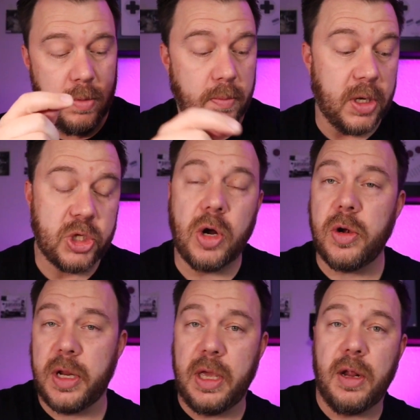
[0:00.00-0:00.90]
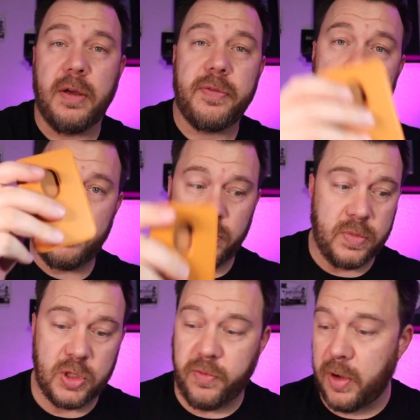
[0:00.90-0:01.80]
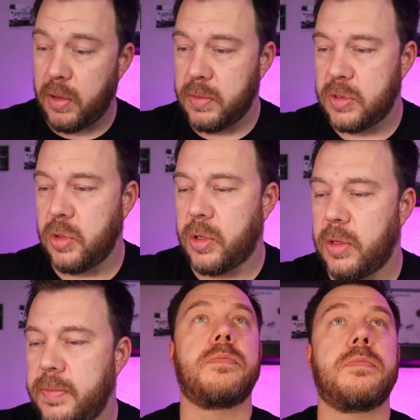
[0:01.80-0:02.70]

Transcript: Much harder to get off. So far, so good.